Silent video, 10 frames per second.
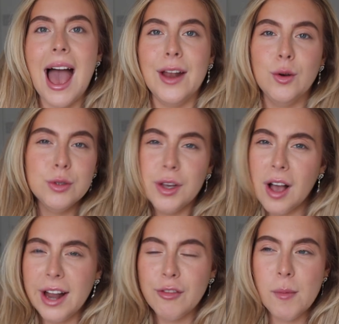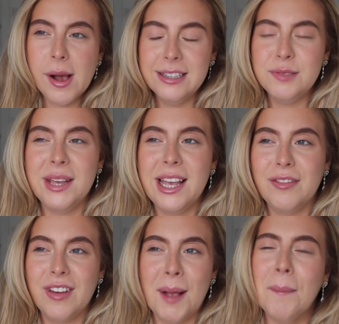and also kind of reminds me
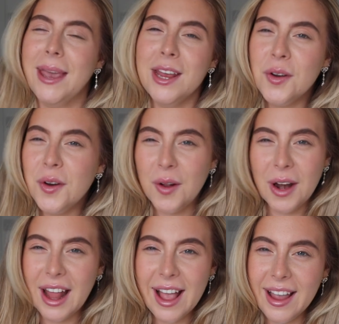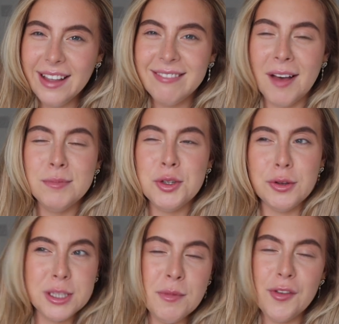of like being on holiday. I'm sure
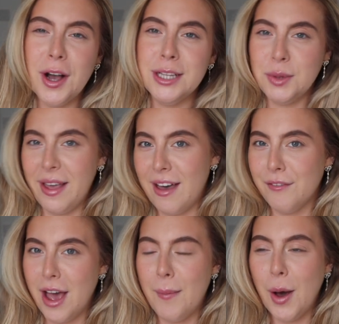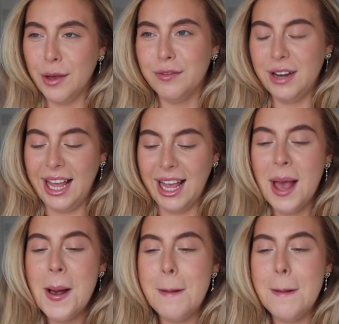some of you guys will get that vibe, hopefully.